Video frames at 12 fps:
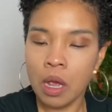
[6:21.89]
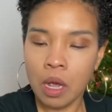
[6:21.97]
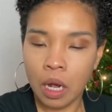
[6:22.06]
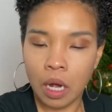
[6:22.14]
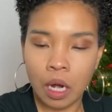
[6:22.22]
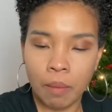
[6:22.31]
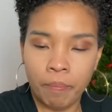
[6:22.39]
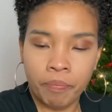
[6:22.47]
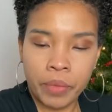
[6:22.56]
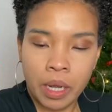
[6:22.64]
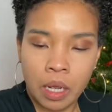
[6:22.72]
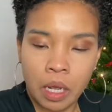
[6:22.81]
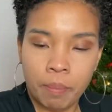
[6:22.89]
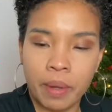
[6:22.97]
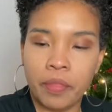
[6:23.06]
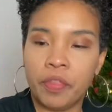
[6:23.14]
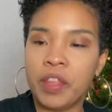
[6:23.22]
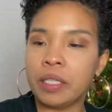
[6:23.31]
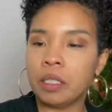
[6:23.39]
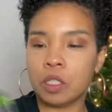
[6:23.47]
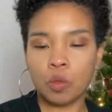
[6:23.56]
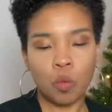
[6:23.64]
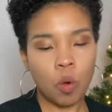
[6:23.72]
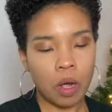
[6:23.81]
But this is
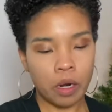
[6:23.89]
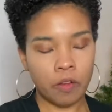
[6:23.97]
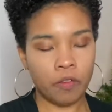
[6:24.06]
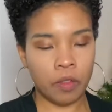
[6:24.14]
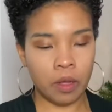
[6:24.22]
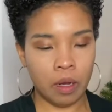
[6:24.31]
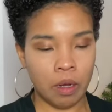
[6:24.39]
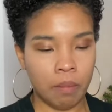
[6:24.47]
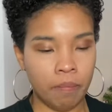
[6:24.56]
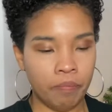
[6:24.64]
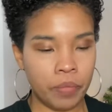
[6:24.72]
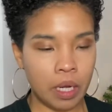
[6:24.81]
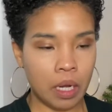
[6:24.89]
one of them.